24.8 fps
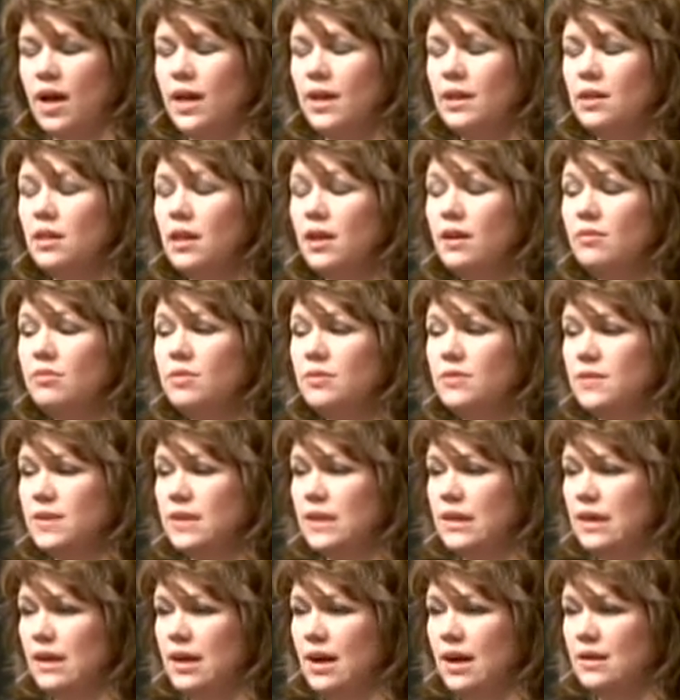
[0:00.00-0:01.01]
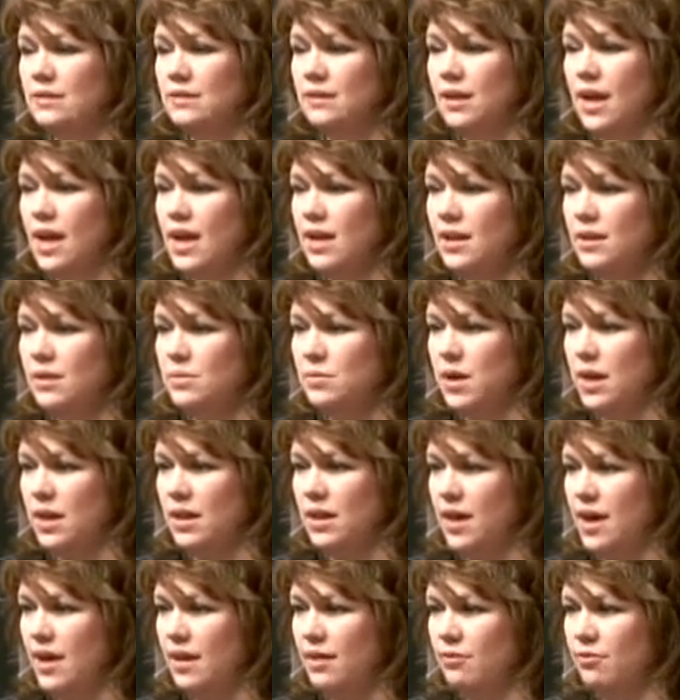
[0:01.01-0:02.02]
I loved seeing God's hand in
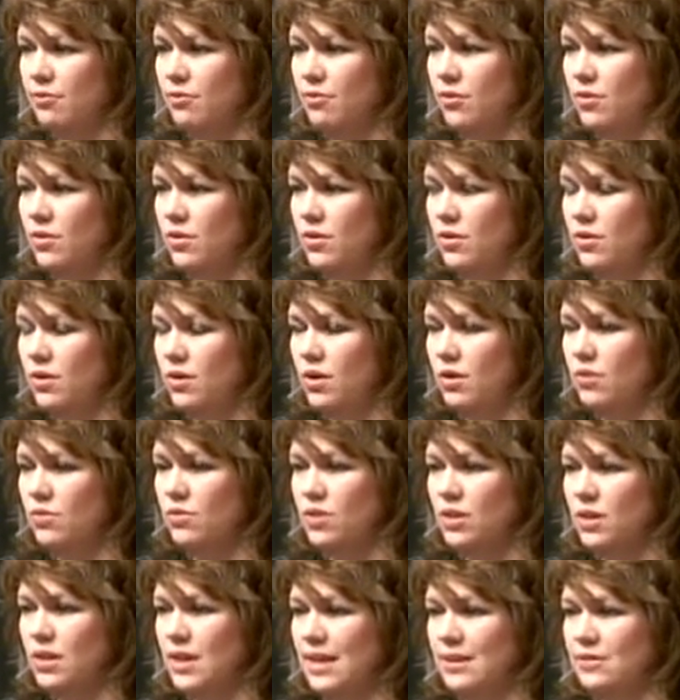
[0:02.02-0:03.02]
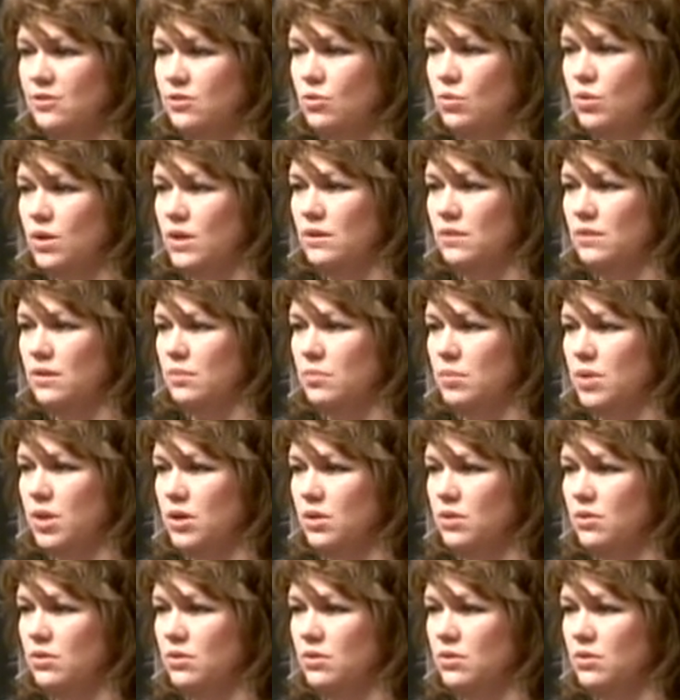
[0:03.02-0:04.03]
my life over the last 20-some
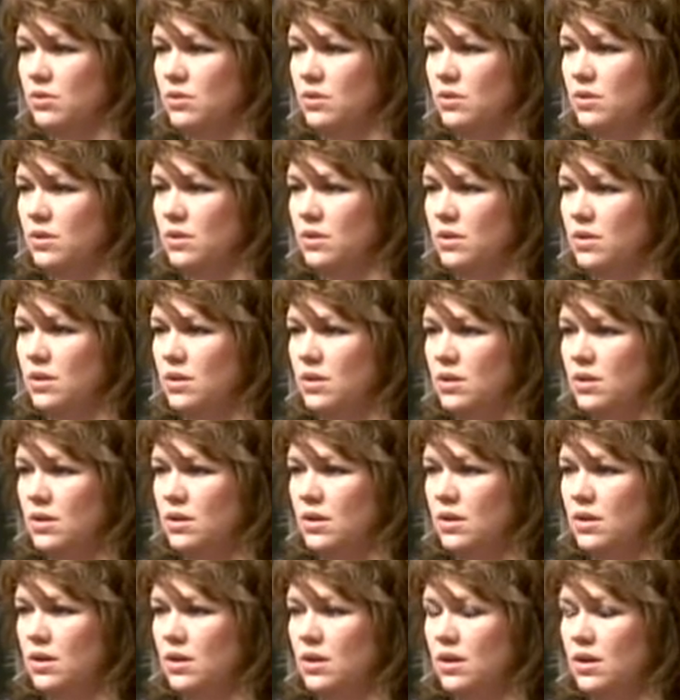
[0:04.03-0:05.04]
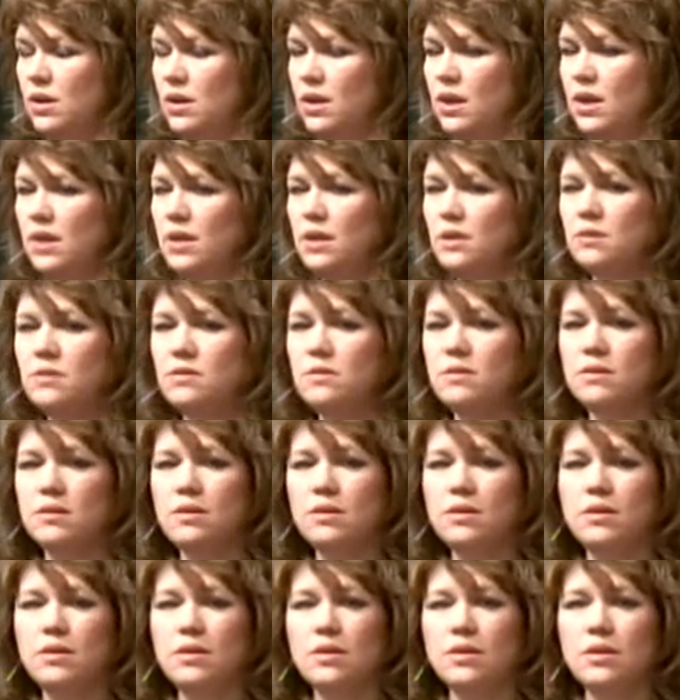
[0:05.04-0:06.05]
years.
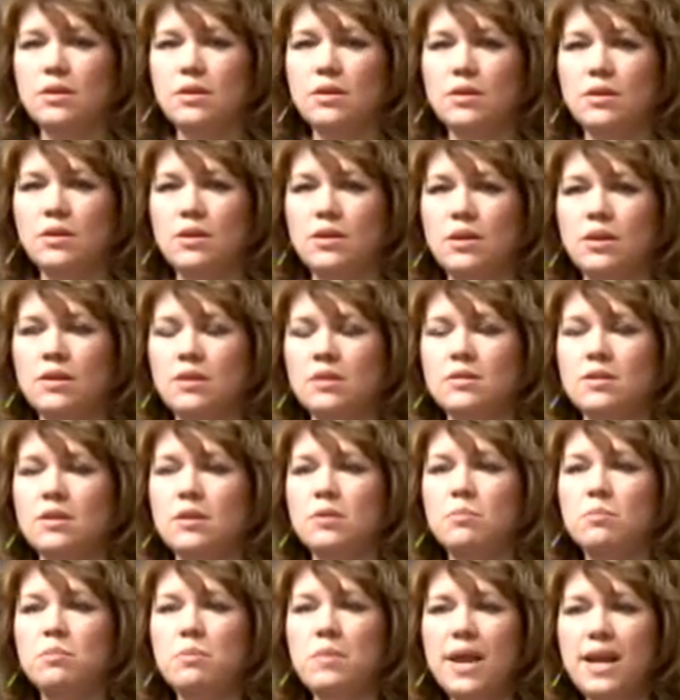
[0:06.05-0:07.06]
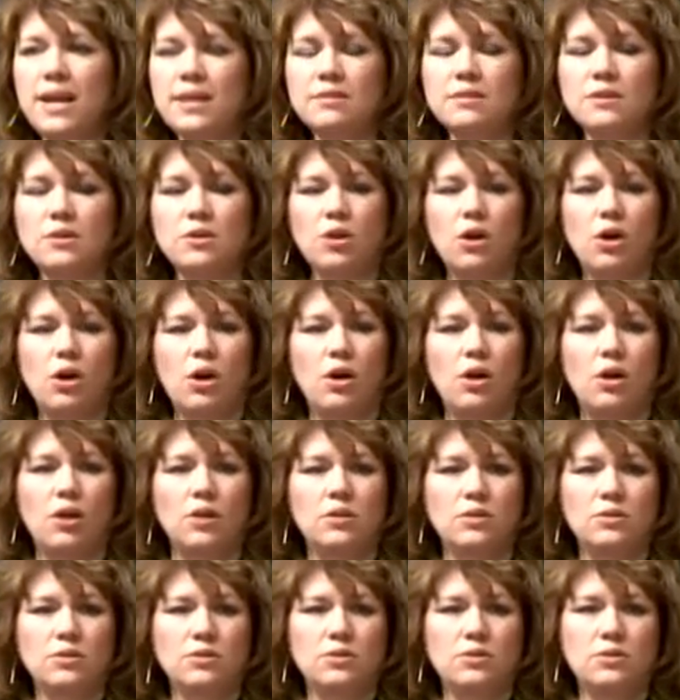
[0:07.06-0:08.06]
It's an amazing
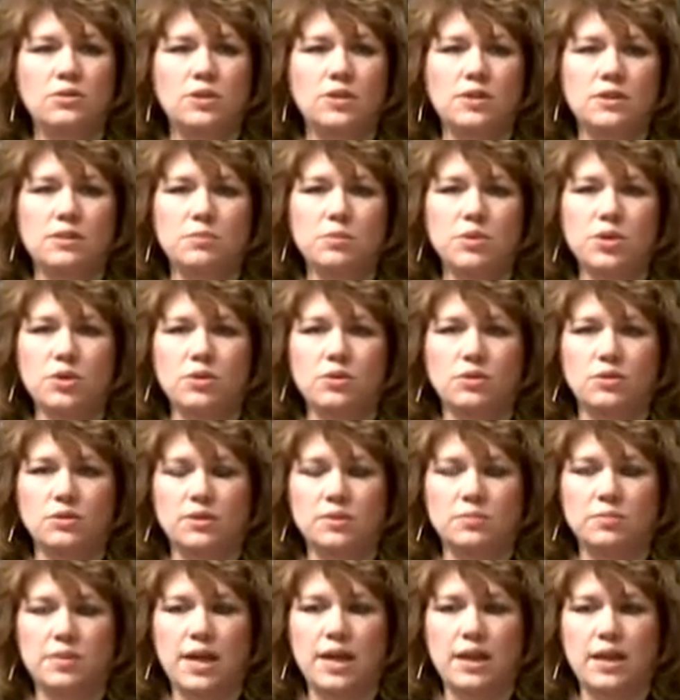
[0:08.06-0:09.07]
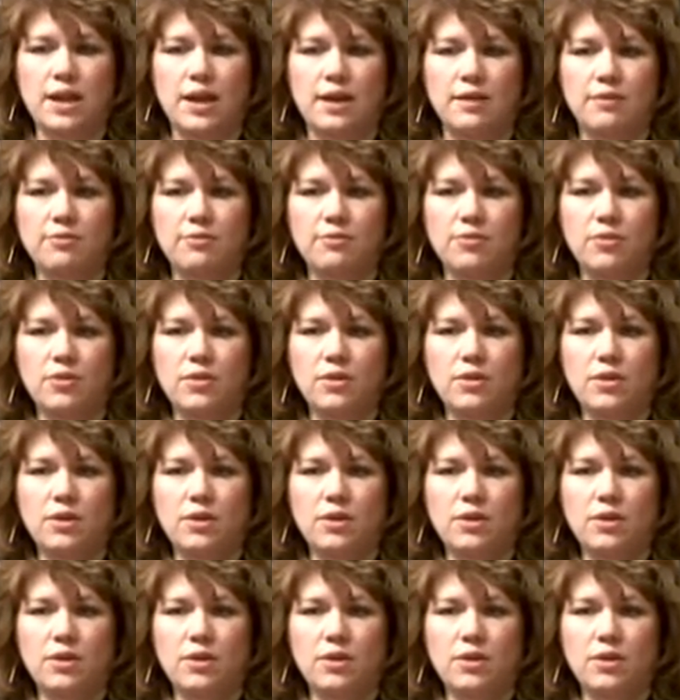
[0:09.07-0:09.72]
call to his miracles in my life